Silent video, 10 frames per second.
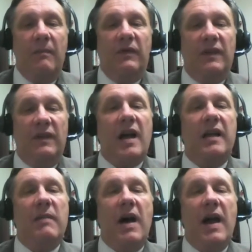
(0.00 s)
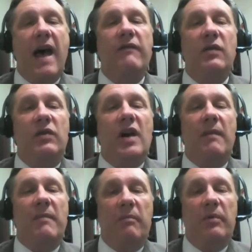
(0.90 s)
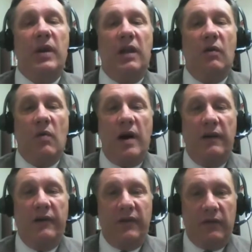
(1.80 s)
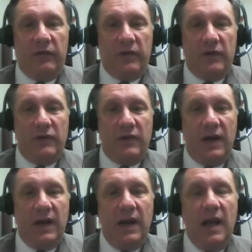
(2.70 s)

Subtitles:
to talk about, have you thought about putting a wireless infrastructure in?